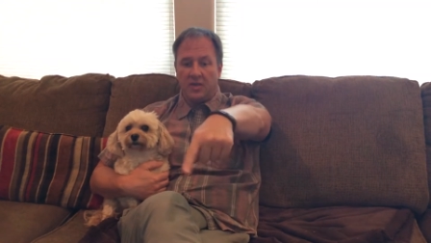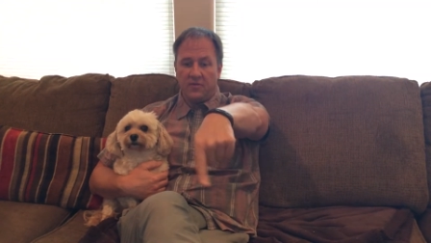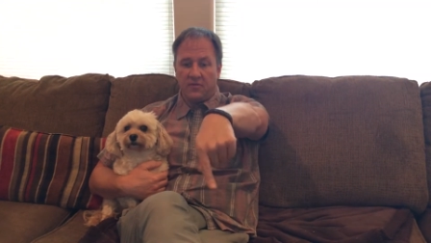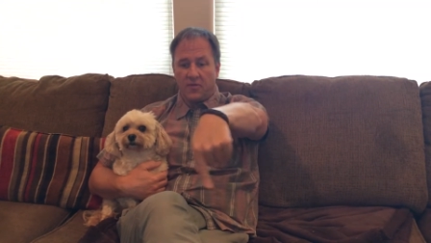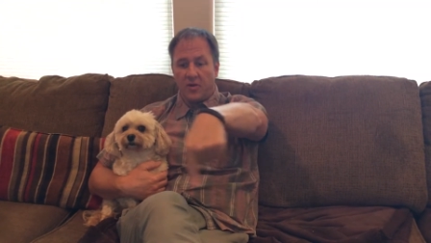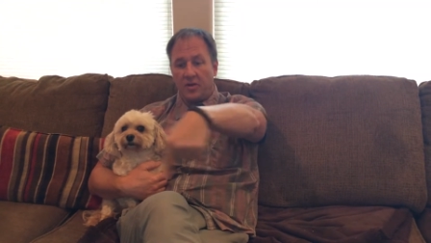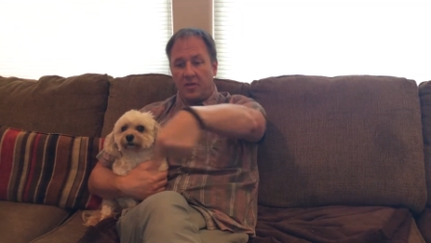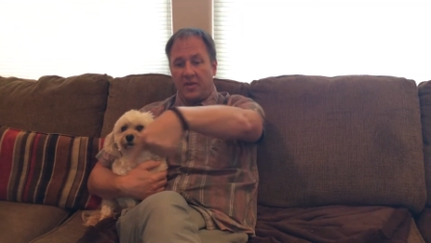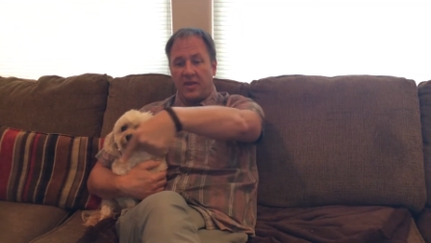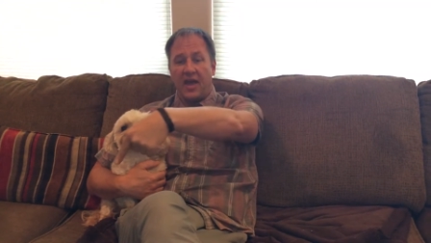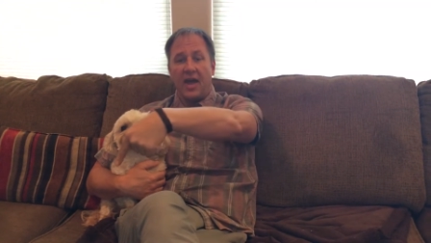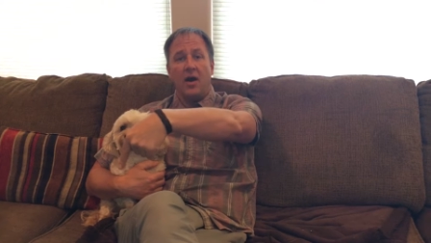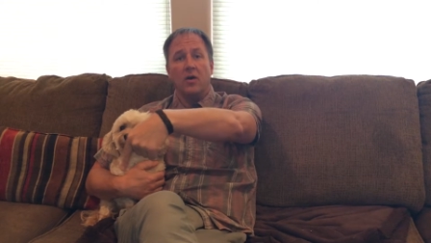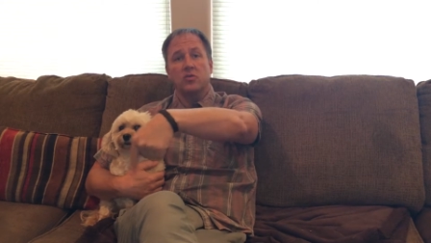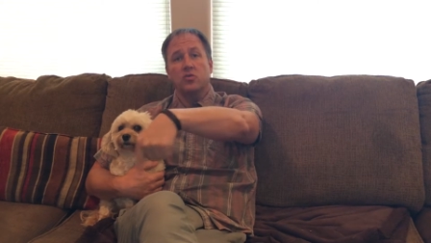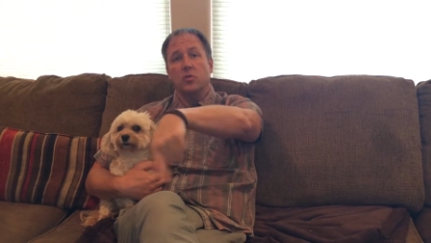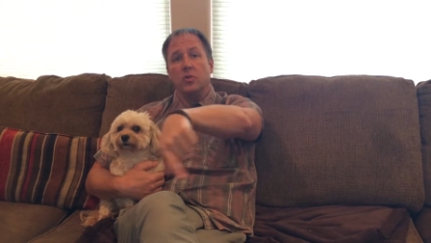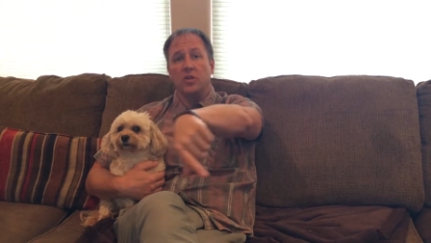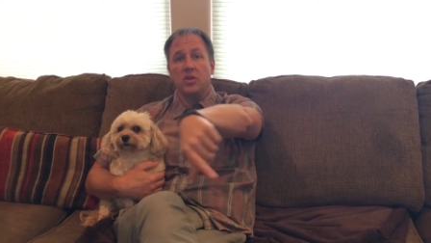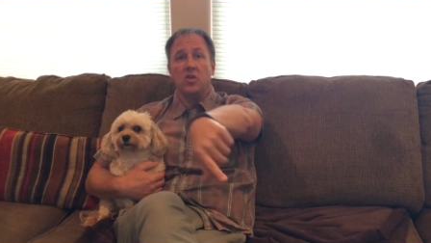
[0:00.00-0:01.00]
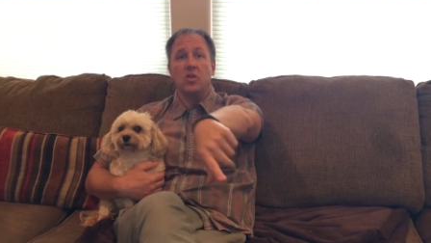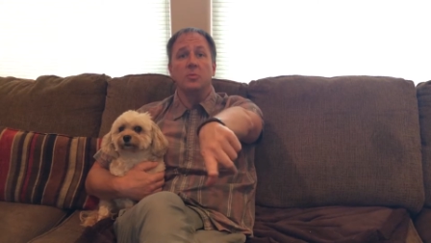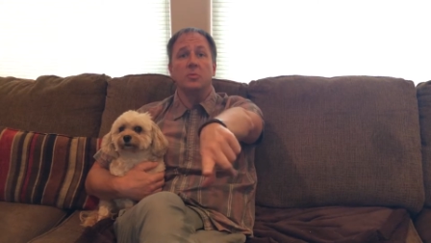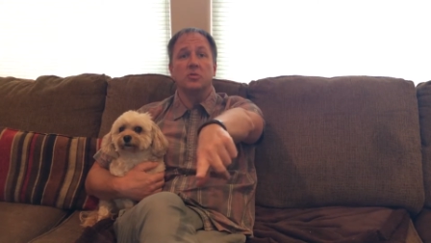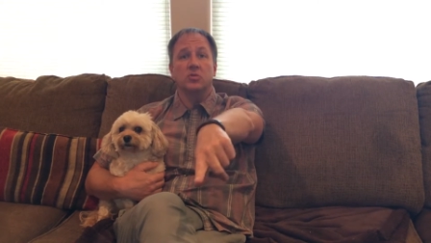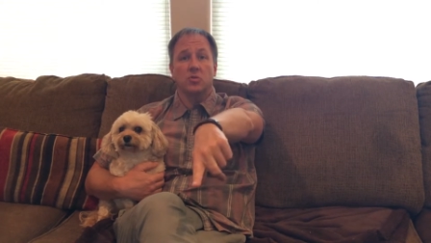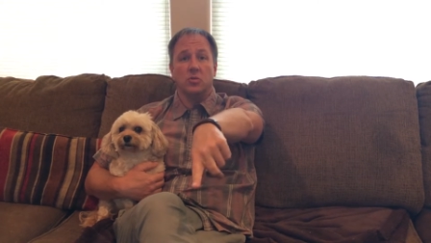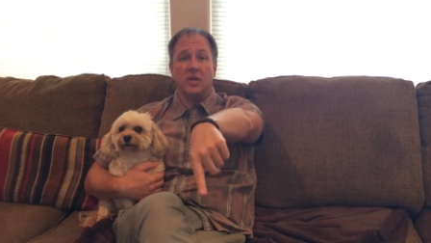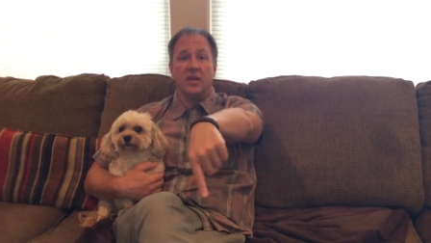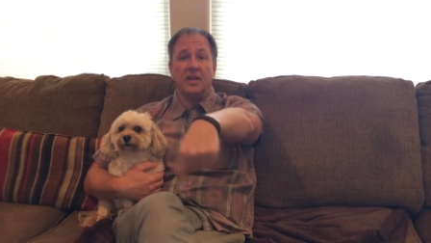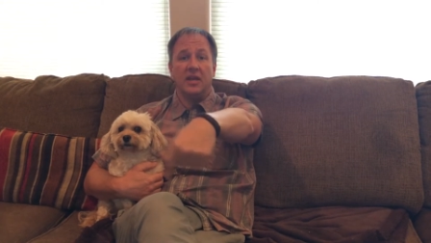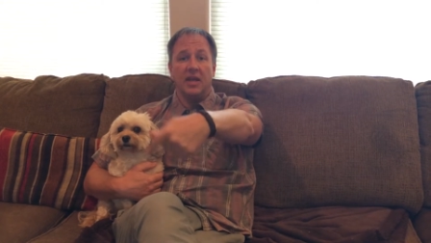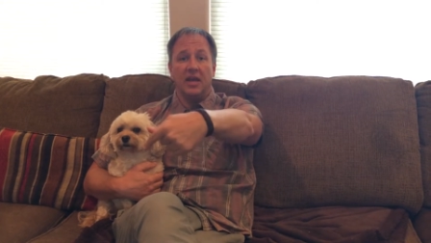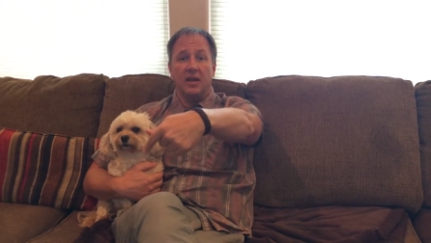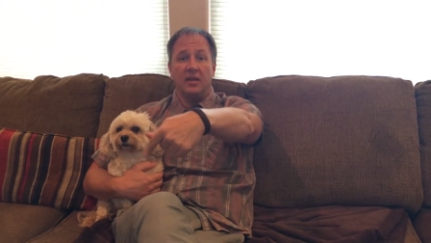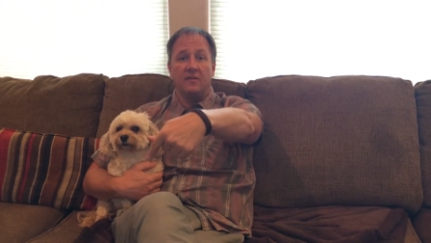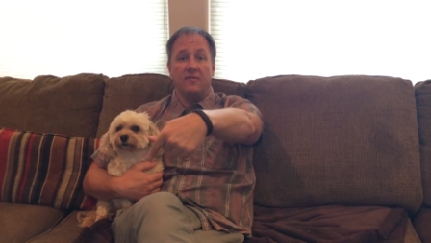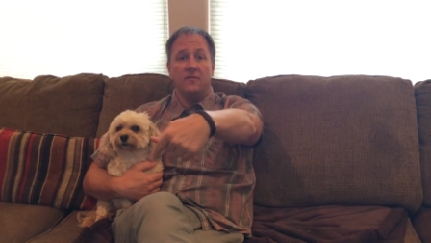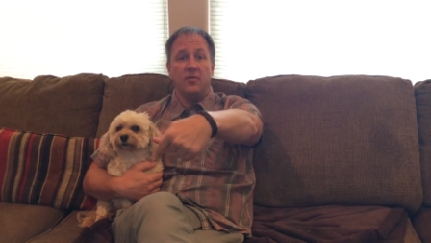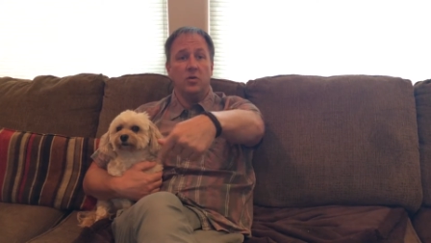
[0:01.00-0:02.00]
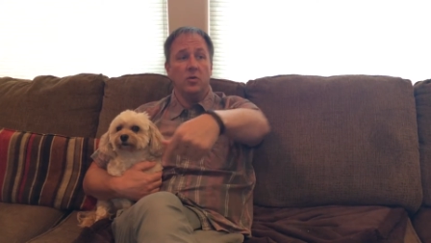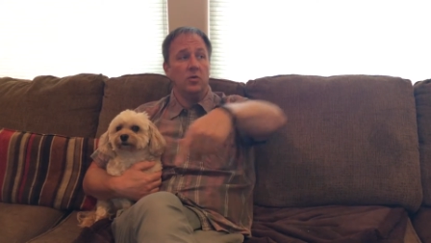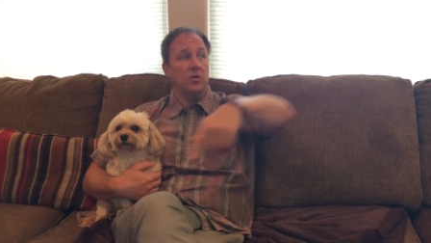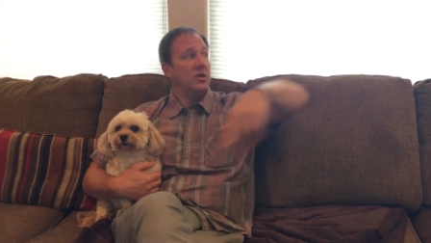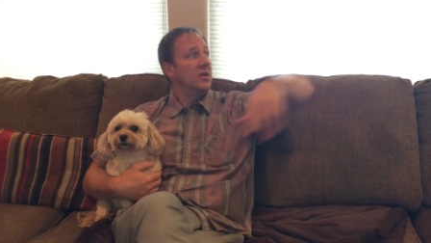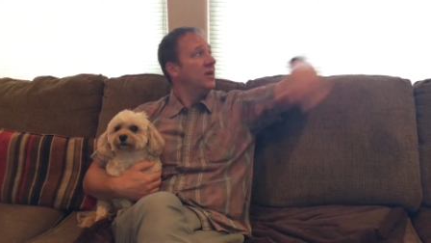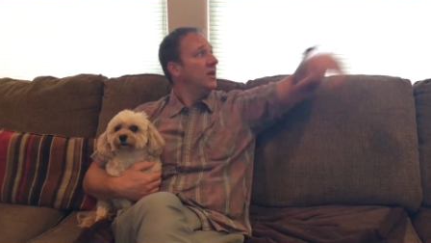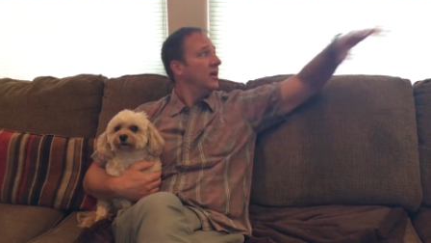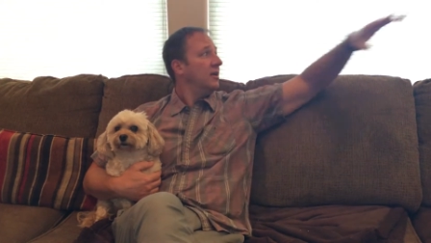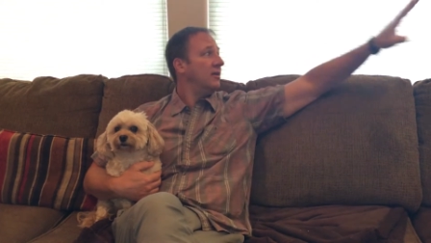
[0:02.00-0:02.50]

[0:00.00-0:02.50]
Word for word: in front of the couch when the humans are eating any food,